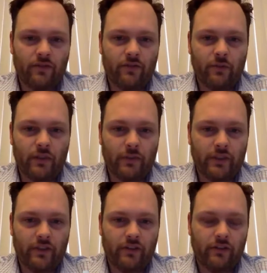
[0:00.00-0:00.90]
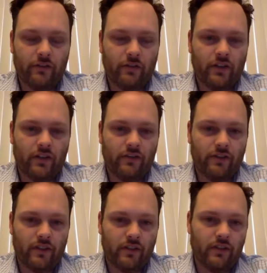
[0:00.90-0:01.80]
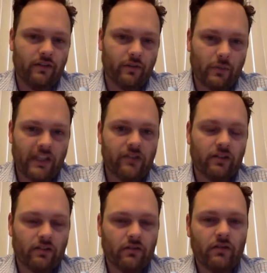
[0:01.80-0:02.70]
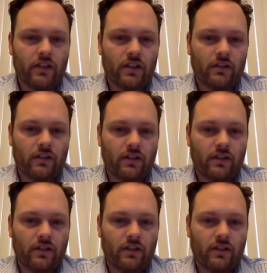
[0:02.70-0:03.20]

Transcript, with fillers: a full bill of materials with all of the information uh,